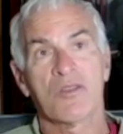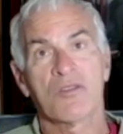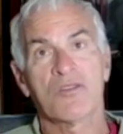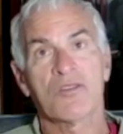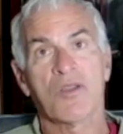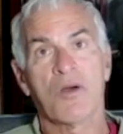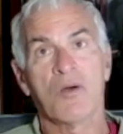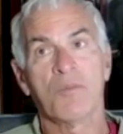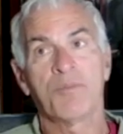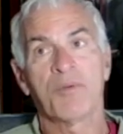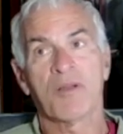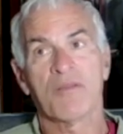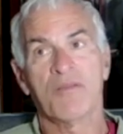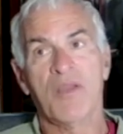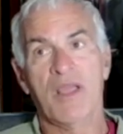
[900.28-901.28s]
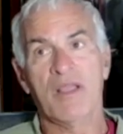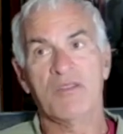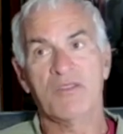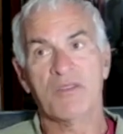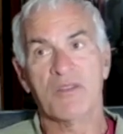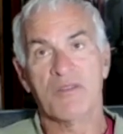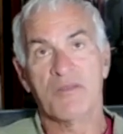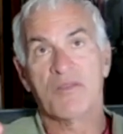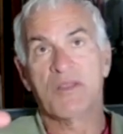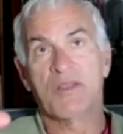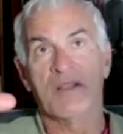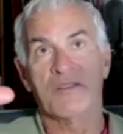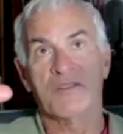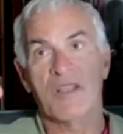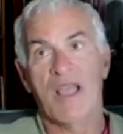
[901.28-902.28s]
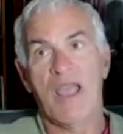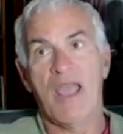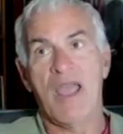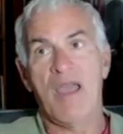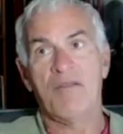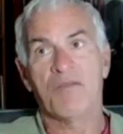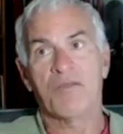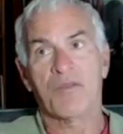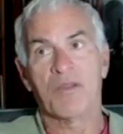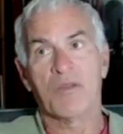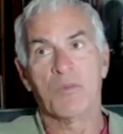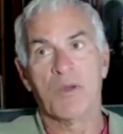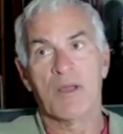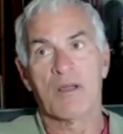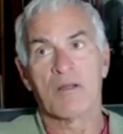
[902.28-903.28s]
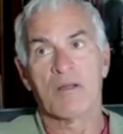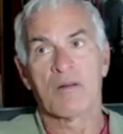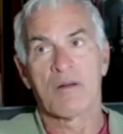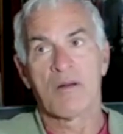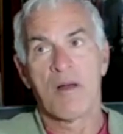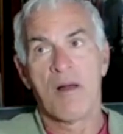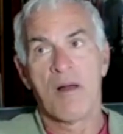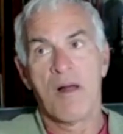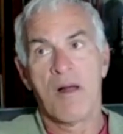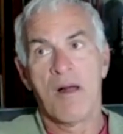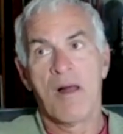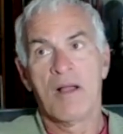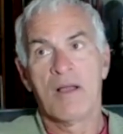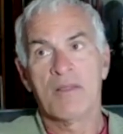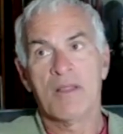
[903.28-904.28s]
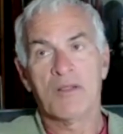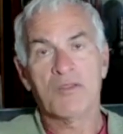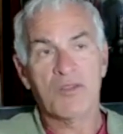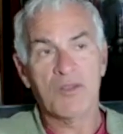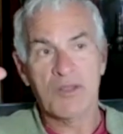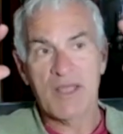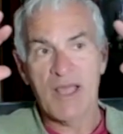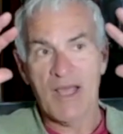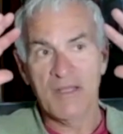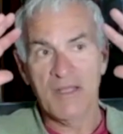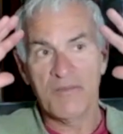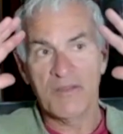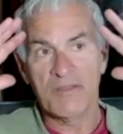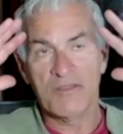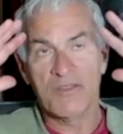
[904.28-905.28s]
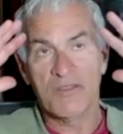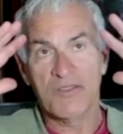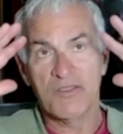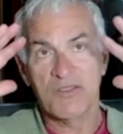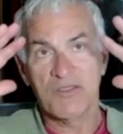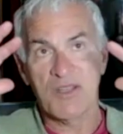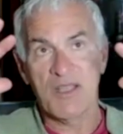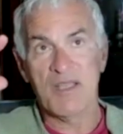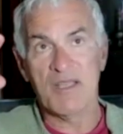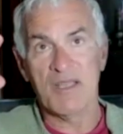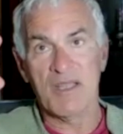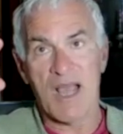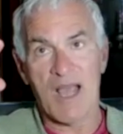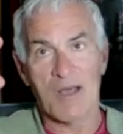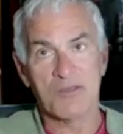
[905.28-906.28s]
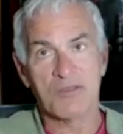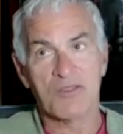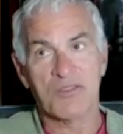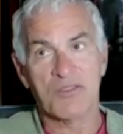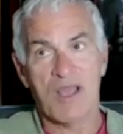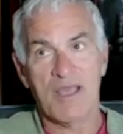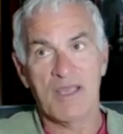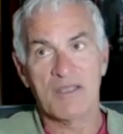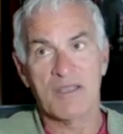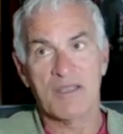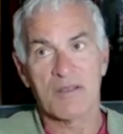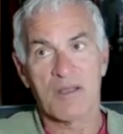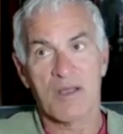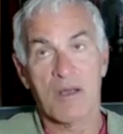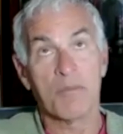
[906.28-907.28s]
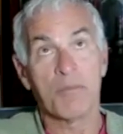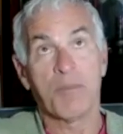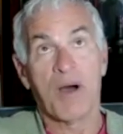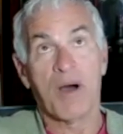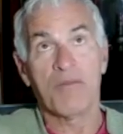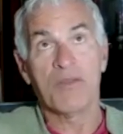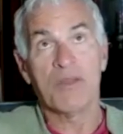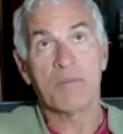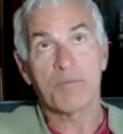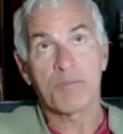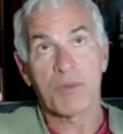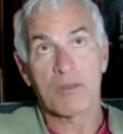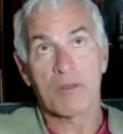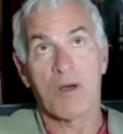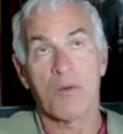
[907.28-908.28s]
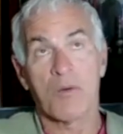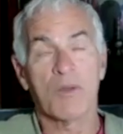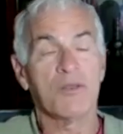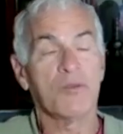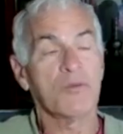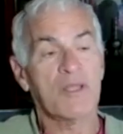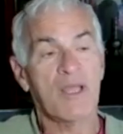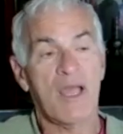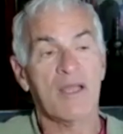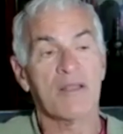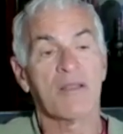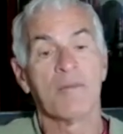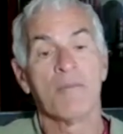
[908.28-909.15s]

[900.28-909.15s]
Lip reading: so pervasive, it's everywhere, So you can't even see outside it, above it, below it, you can.